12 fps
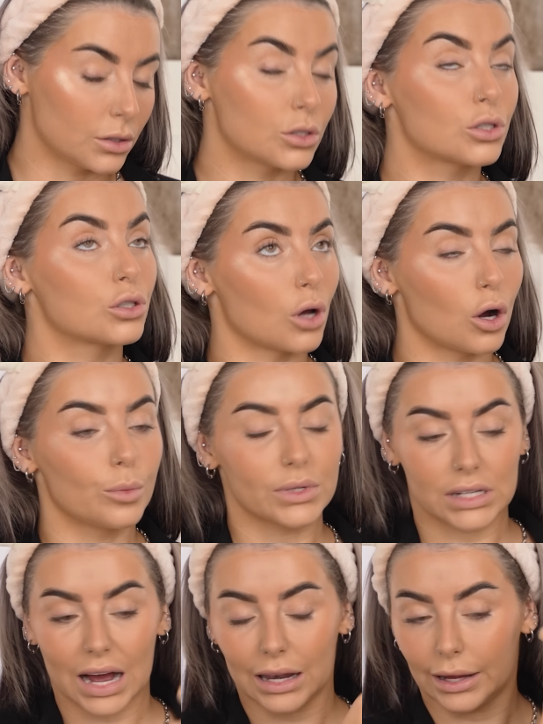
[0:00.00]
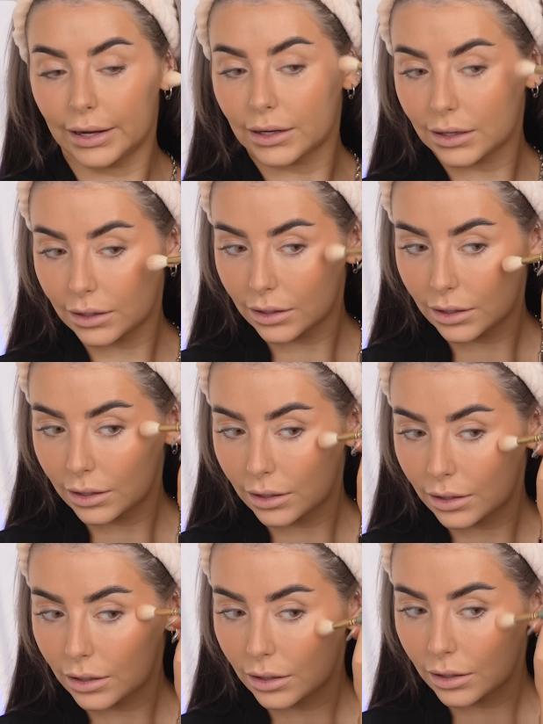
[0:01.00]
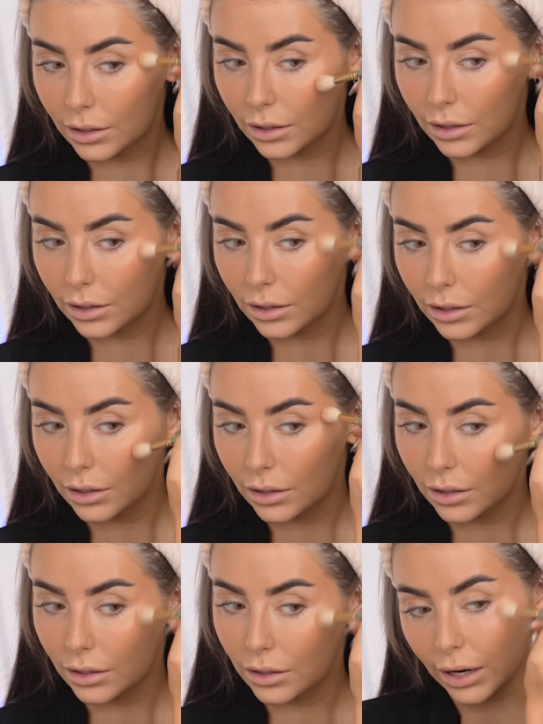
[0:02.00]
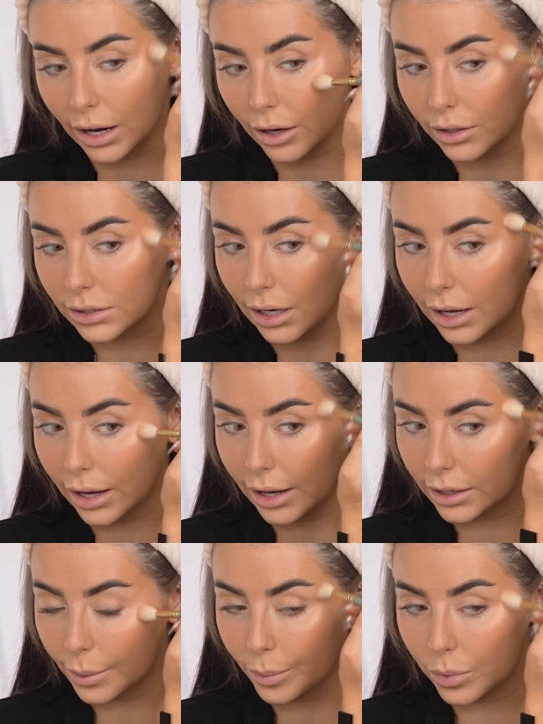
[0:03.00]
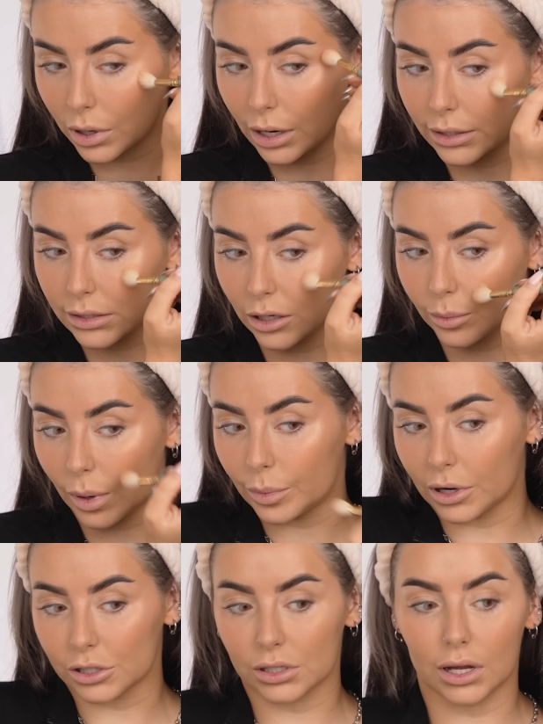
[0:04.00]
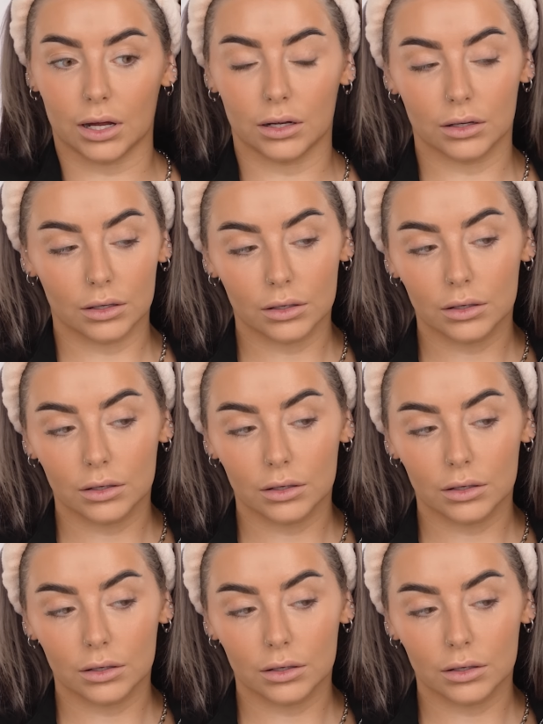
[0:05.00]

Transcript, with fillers: So metallic spread it out because I had plenty on my brush there.